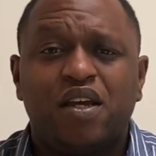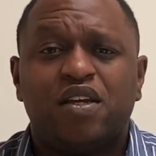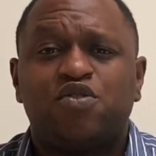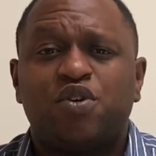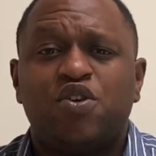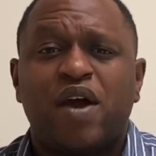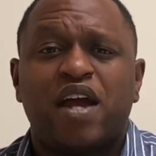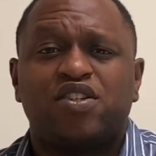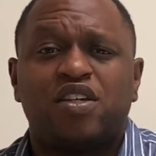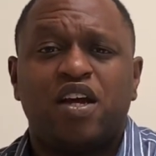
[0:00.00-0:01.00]
is when you
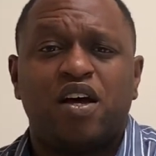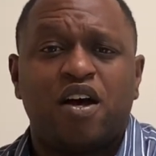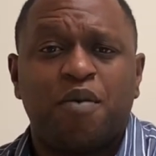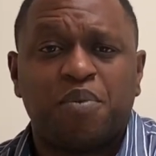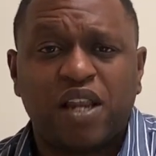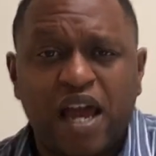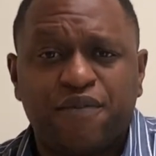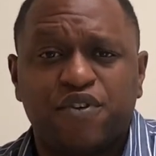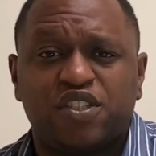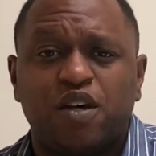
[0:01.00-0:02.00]
actually apply
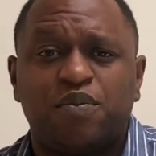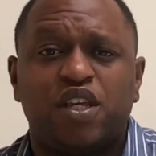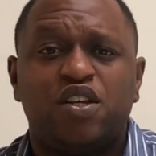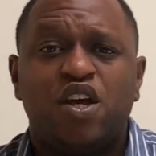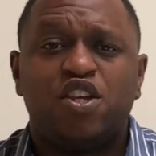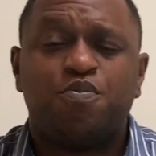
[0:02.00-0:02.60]
for something,